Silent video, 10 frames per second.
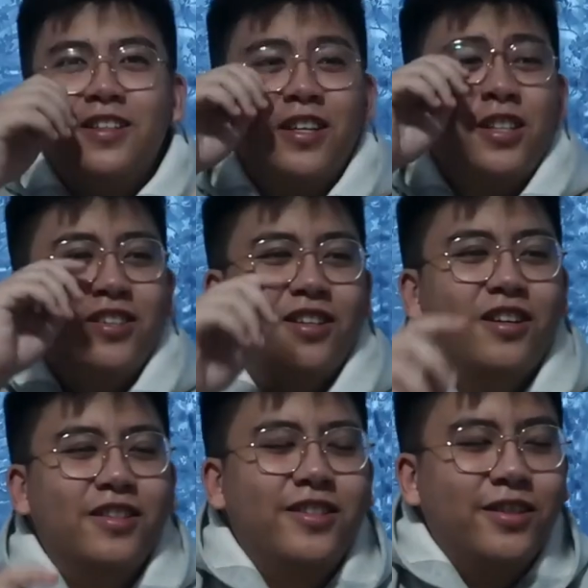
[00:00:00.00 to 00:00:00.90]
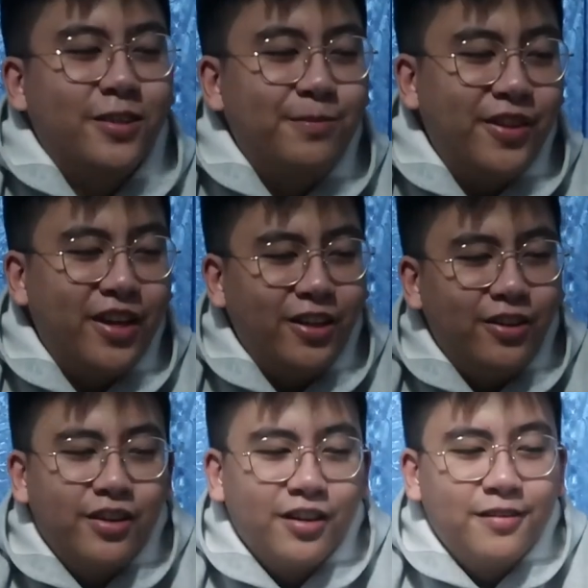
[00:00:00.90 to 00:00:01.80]
Okay, so I got this little
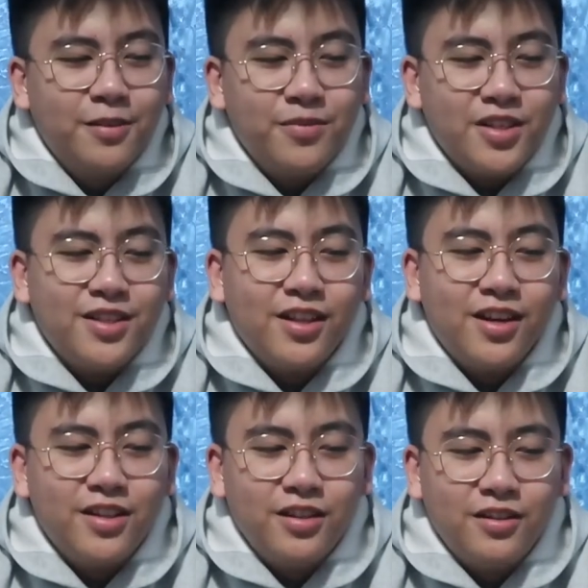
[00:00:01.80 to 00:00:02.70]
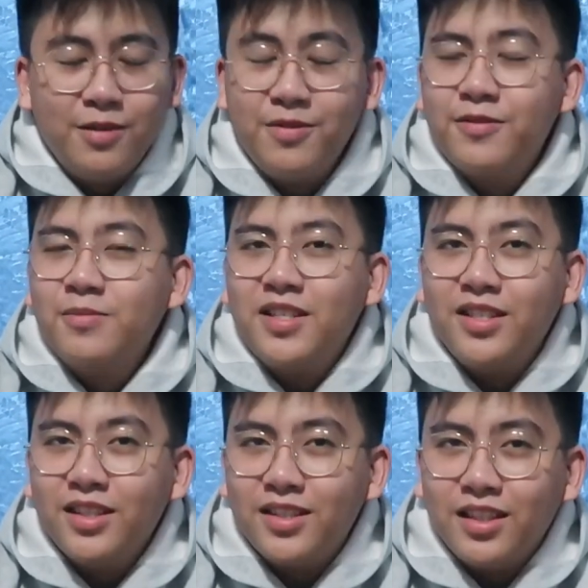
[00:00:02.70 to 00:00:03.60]
medallion thing from Disneyland. I mean, from
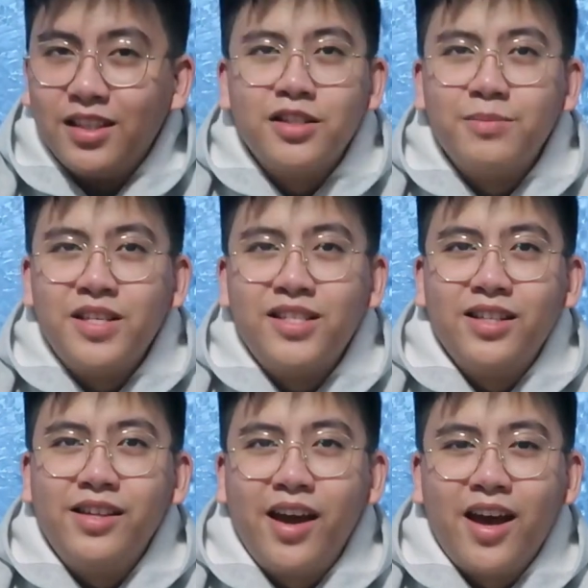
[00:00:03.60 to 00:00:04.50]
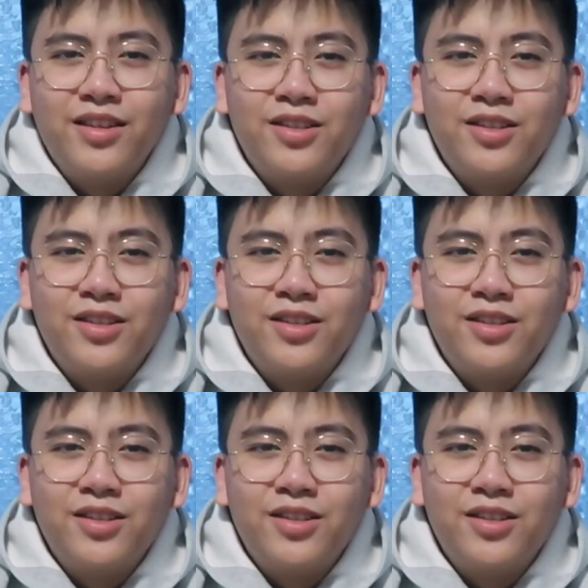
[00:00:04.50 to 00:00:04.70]
DisneySea. So basically, they had